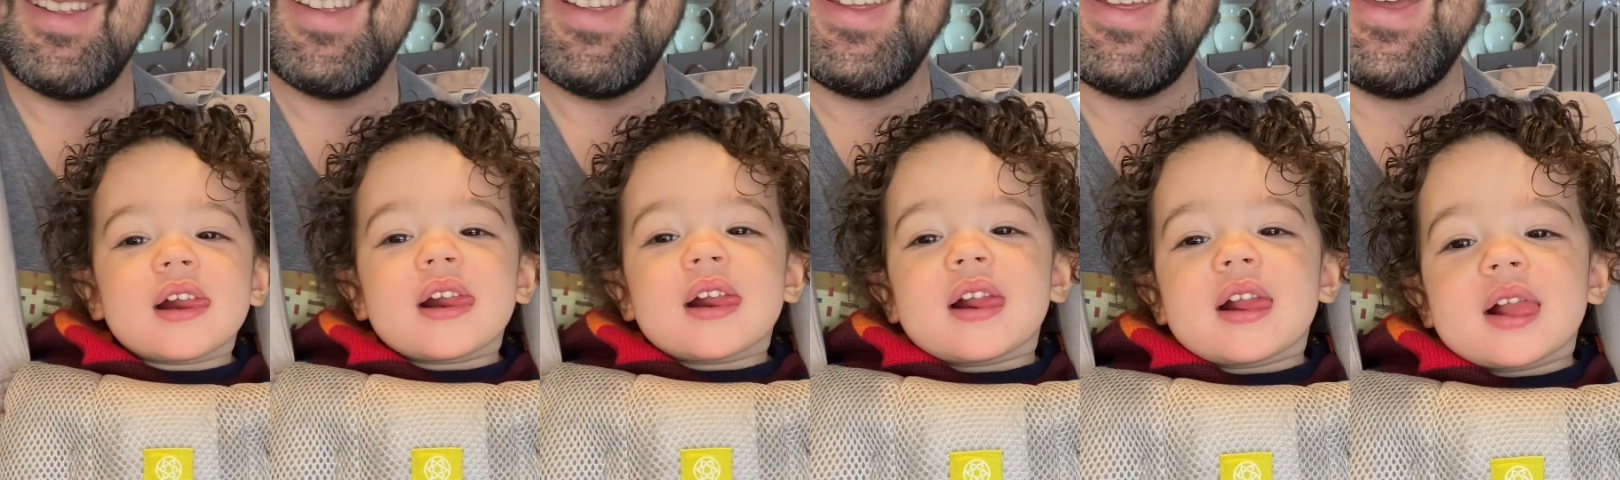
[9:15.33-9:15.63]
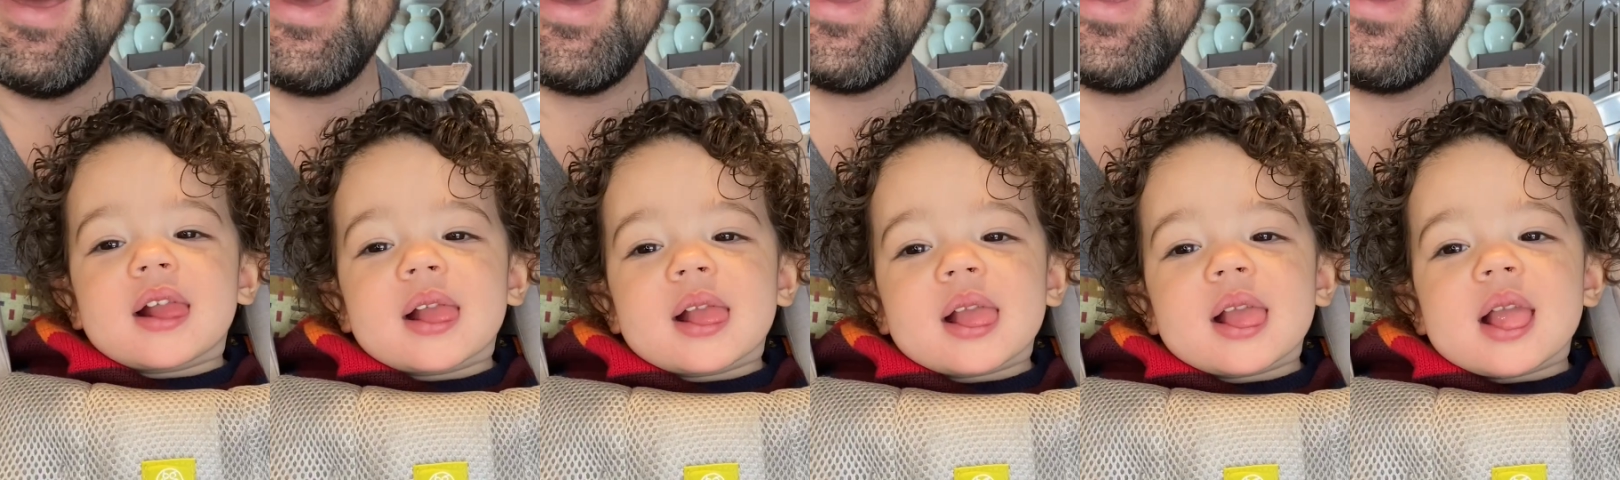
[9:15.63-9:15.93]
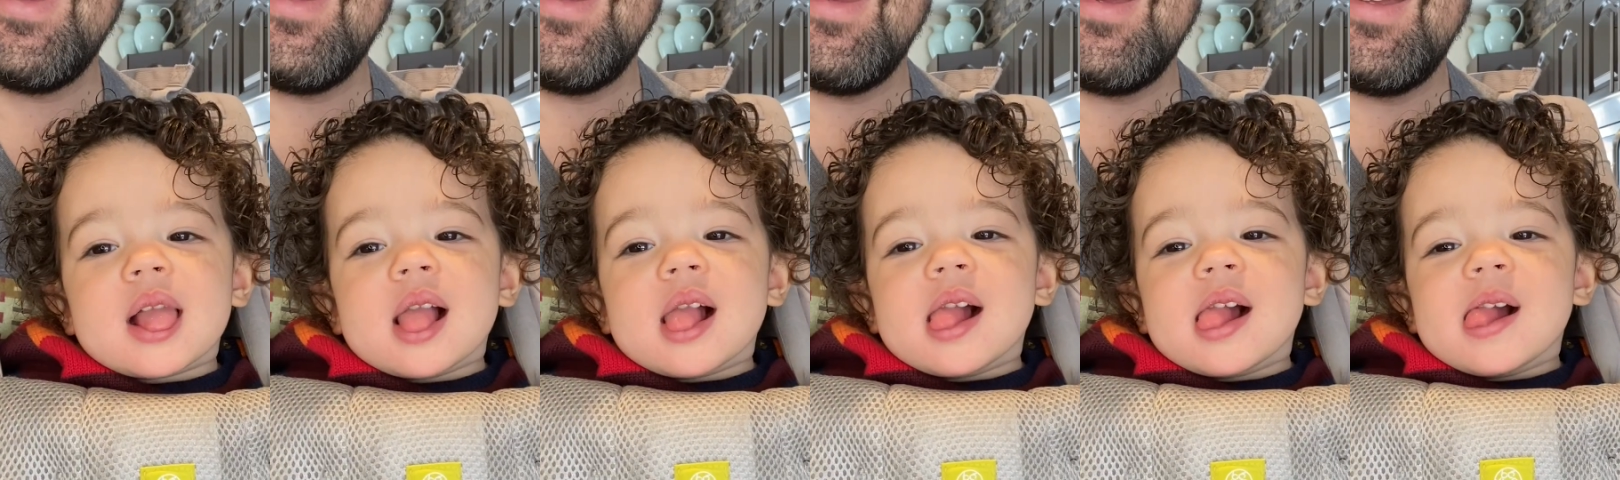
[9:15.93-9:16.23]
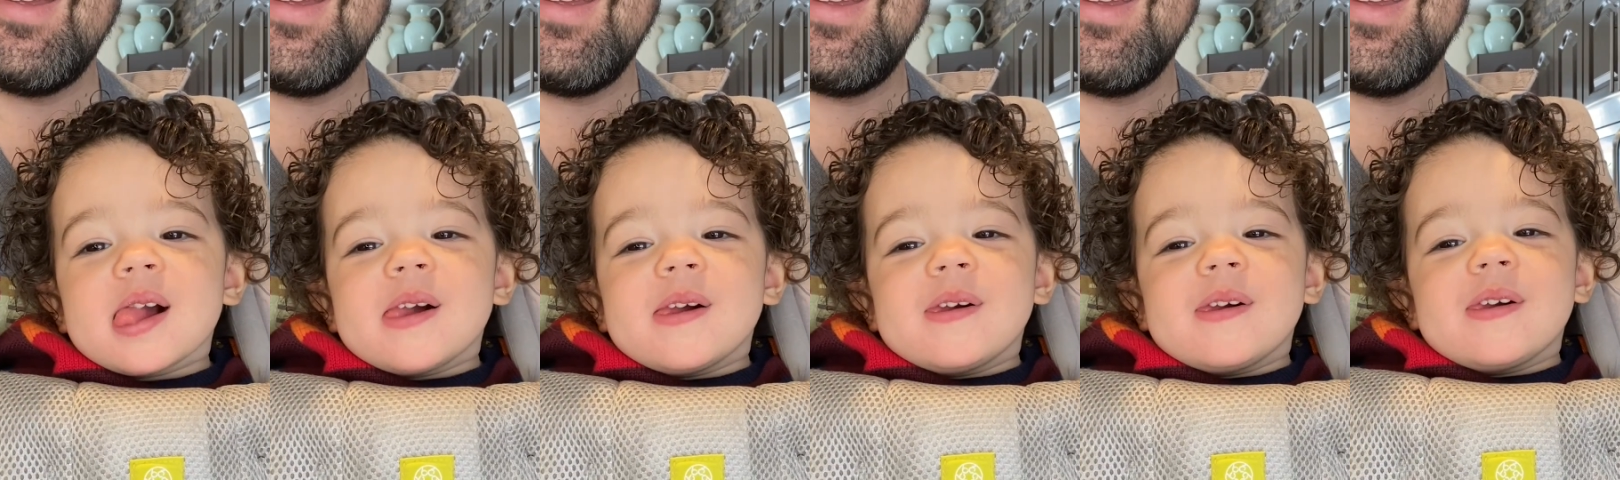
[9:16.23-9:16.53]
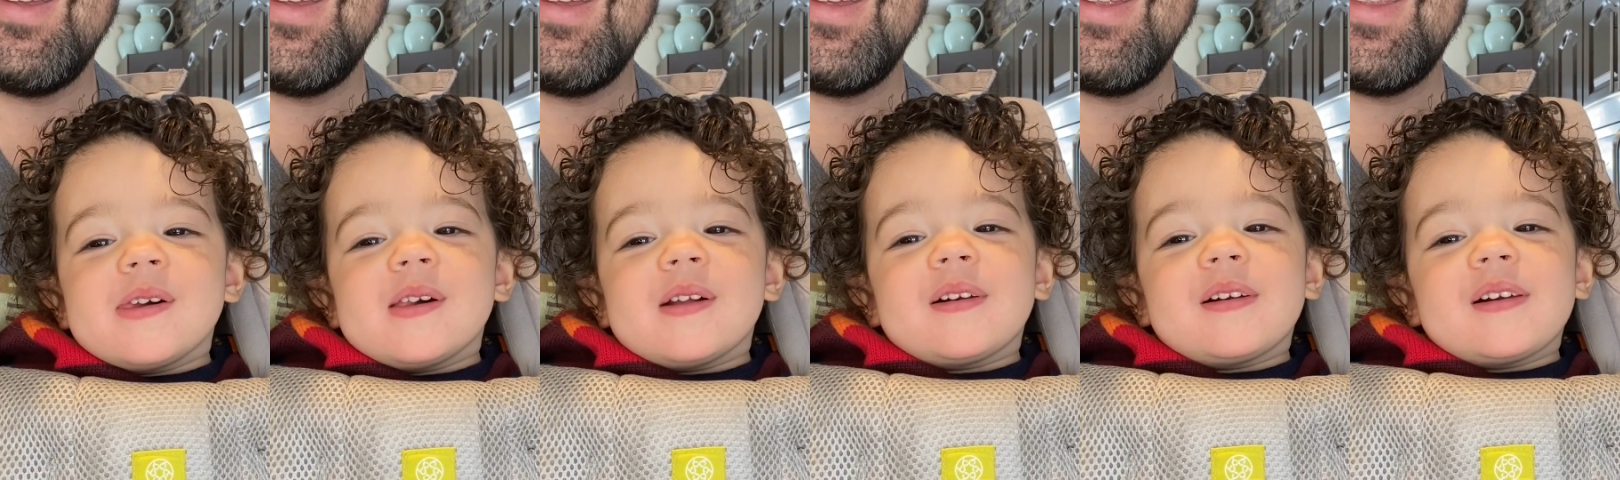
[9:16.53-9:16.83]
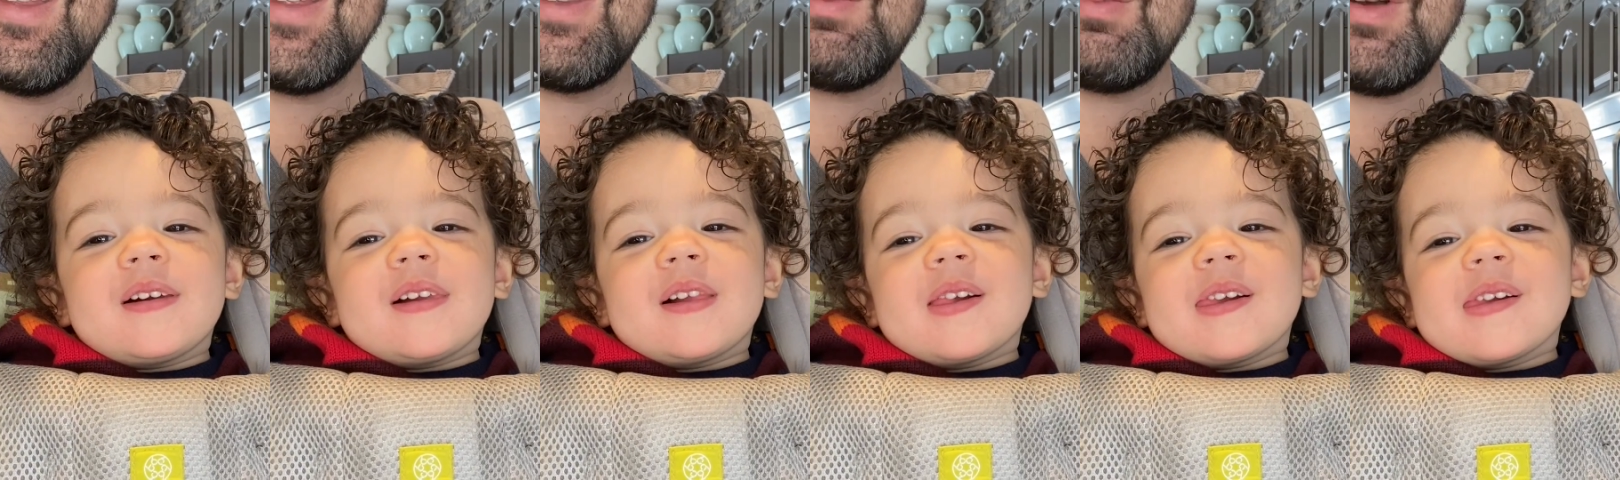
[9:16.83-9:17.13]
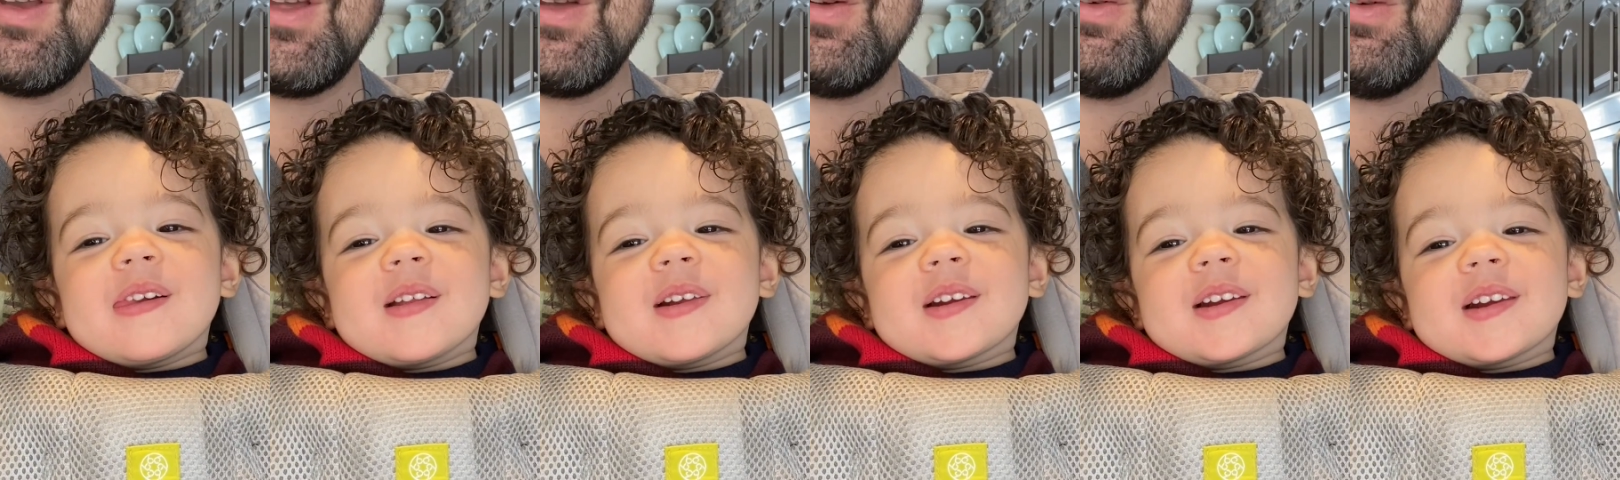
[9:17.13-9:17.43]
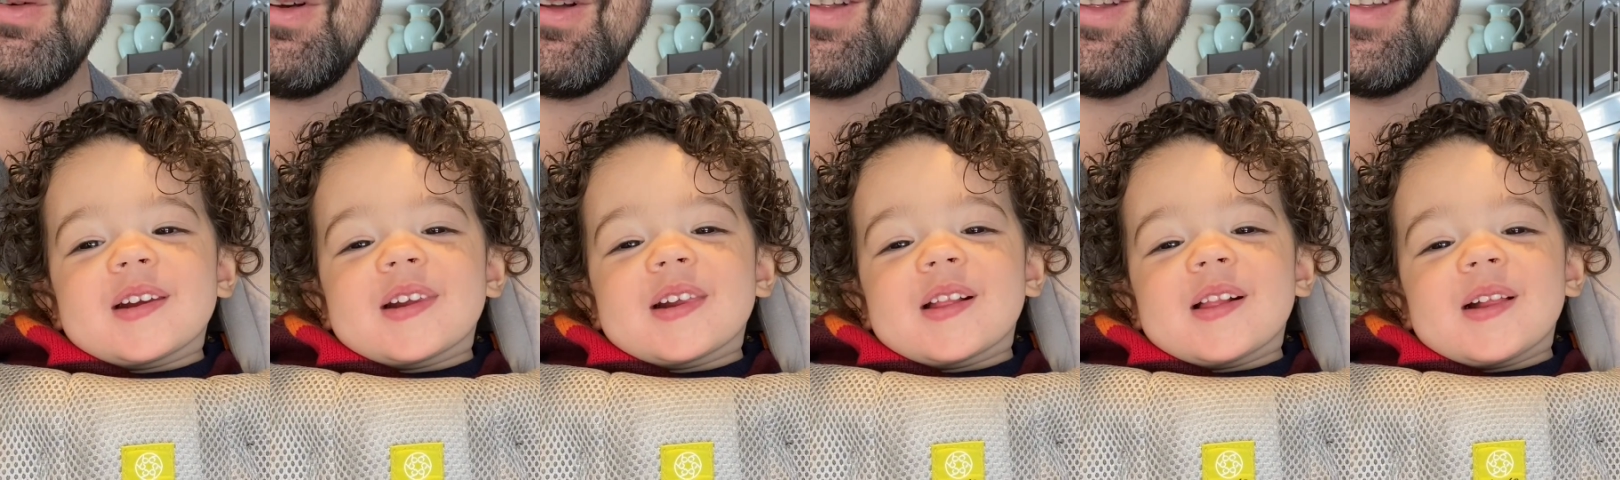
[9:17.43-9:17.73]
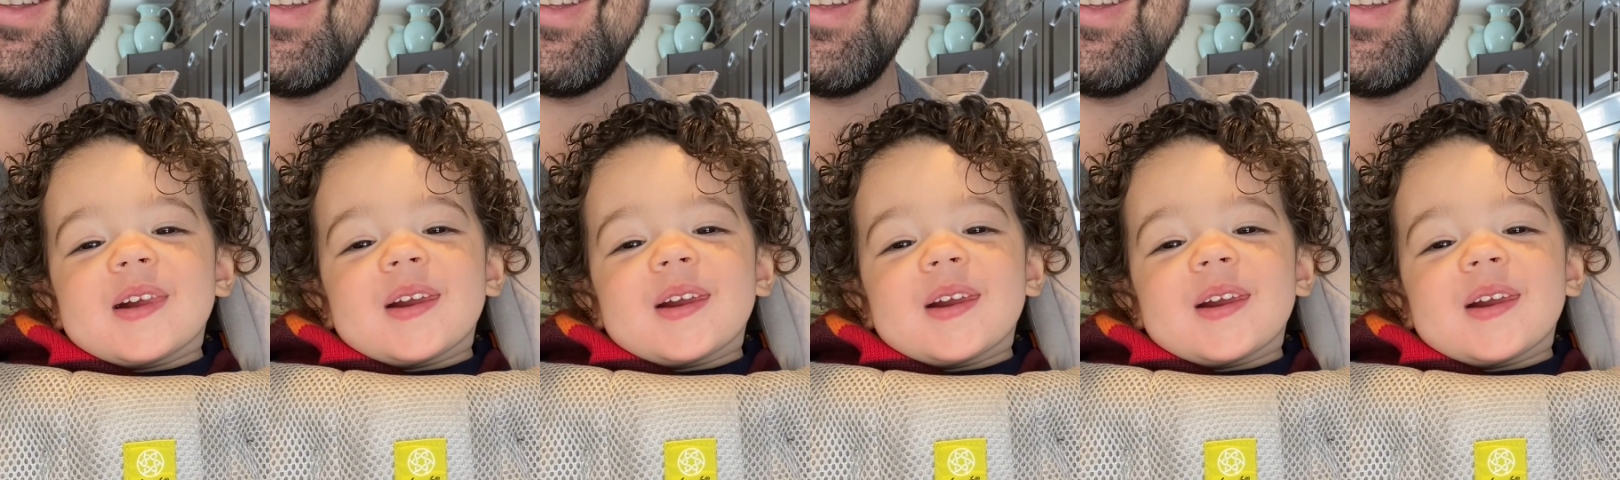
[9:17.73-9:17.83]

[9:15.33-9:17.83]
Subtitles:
Yeah, that's pretty cool.